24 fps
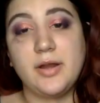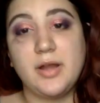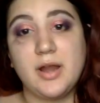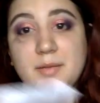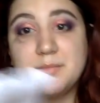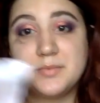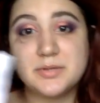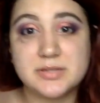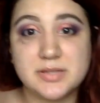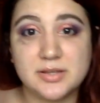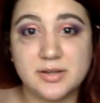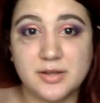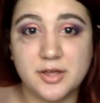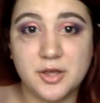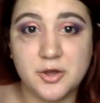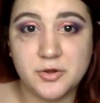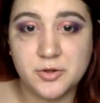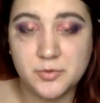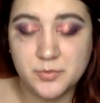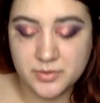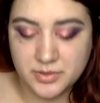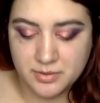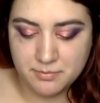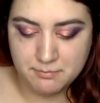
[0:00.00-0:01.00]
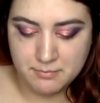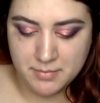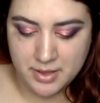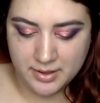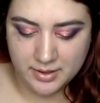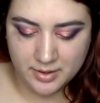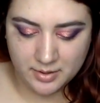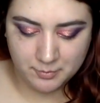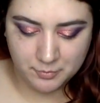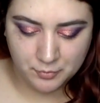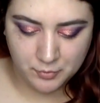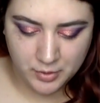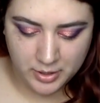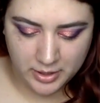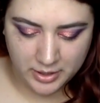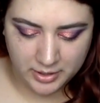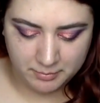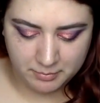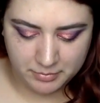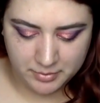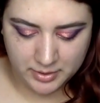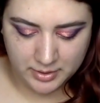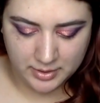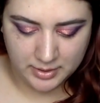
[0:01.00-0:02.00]
I'm just gonna go in with a makeup wipe
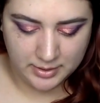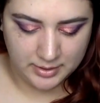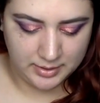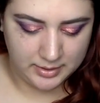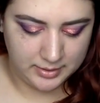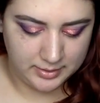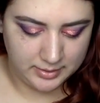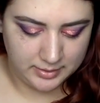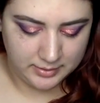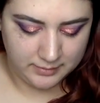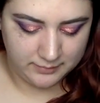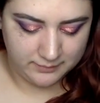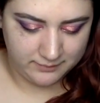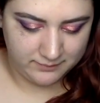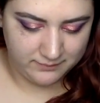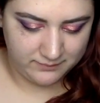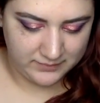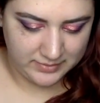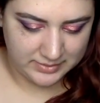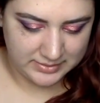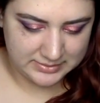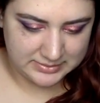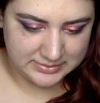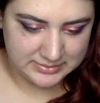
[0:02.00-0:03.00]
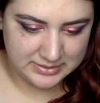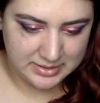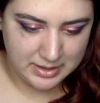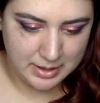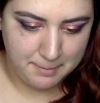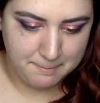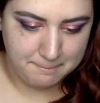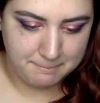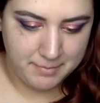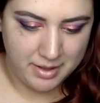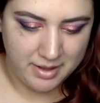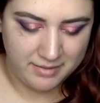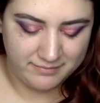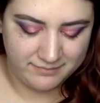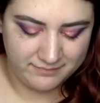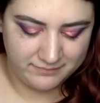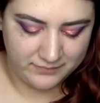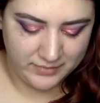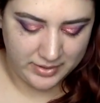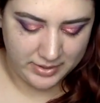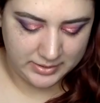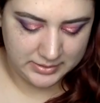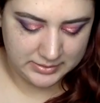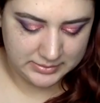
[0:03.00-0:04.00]
and fix my
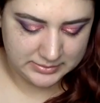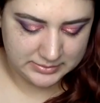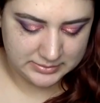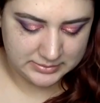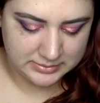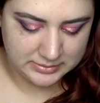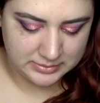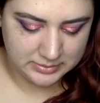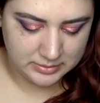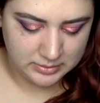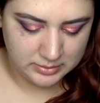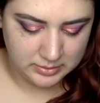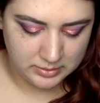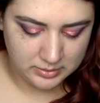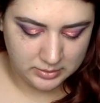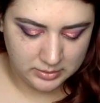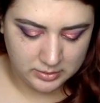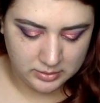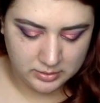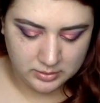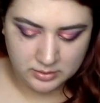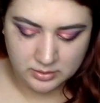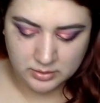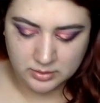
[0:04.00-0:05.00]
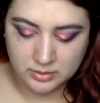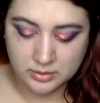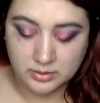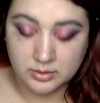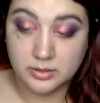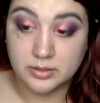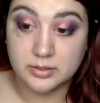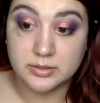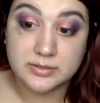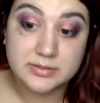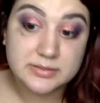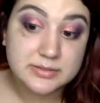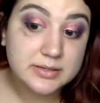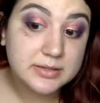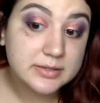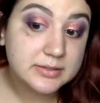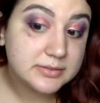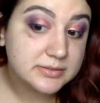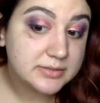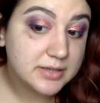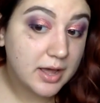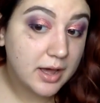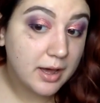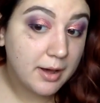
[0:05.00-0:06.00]
face because it's
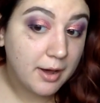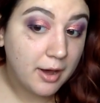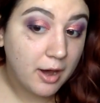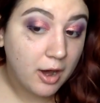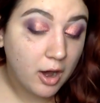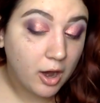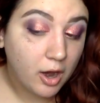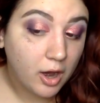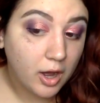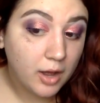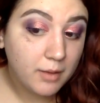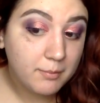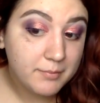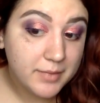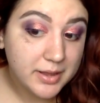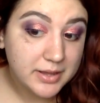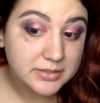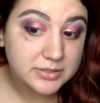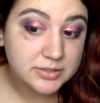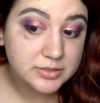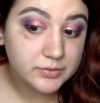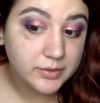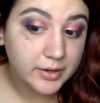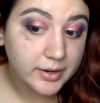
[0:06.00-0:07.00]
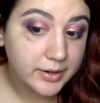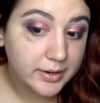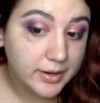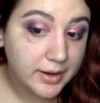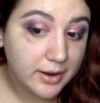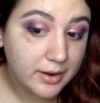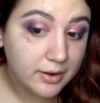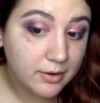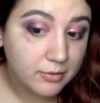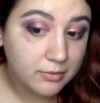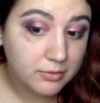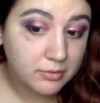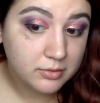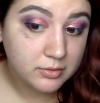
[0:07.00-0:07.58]
a hot mess right now.